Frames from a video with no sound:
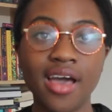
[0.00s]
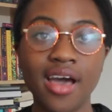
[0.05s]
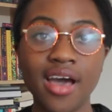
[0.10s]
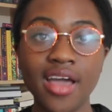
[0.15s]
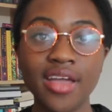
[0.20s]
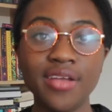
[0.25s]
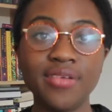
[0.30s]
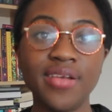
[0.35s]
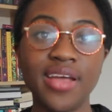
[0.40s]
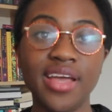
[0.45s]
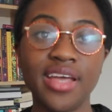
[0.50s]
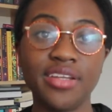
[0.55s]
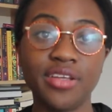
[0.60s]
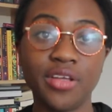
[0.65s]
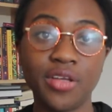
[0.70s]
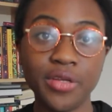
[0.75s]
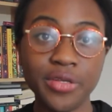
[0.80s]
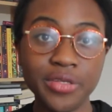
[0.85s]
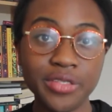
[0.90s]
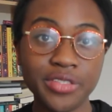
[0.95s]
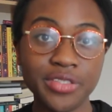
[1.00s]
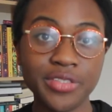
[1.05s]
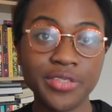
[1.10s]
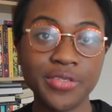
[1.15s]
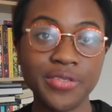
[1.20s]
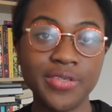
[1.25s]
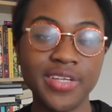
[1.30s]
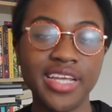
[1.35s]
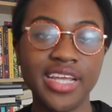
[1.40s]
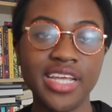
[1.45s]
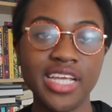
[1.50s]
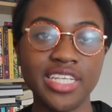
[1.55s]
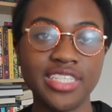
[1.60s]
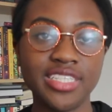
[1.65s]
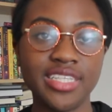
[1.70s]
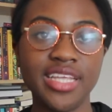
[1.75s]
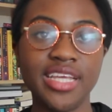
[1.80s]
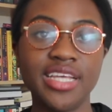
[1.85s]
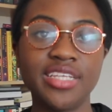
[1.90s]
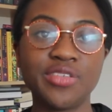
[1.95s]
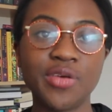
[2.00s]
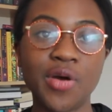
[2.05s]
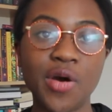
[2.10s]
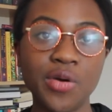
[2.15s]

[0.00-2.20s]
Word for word: I read Whose Story Is This?